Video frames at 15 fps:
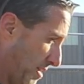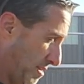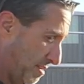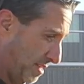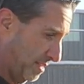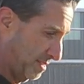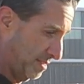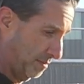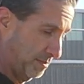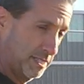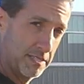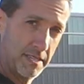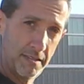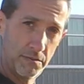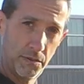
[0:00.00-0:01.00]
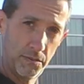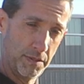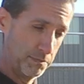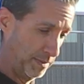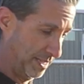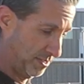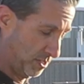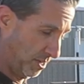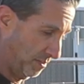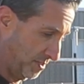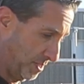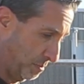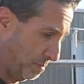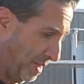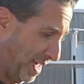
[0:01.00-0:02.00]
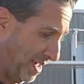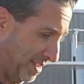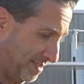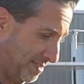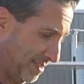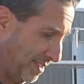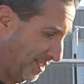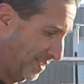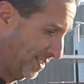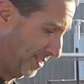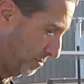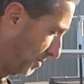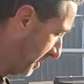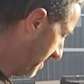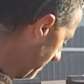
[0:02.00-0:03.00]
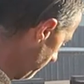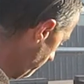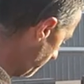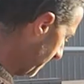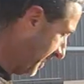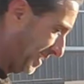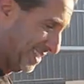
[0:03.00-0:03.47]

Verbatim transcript: of the things that we did when we installed these beds is we didn't put